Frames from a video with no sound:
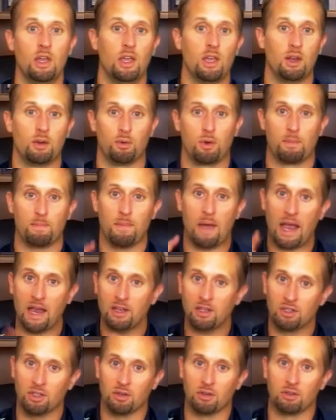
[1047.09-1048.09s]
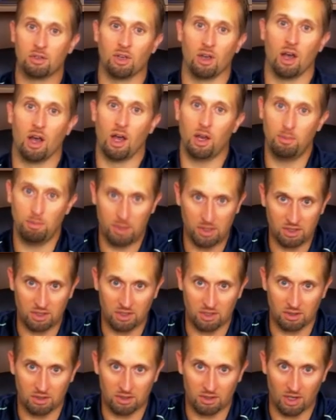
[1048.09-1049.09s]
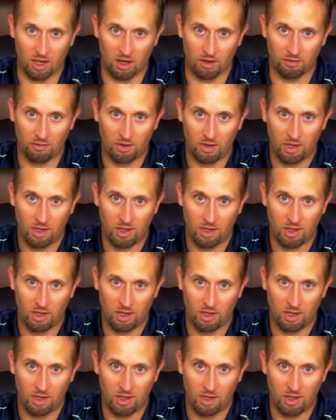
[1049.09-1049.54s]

and remind you to unbusy yourself,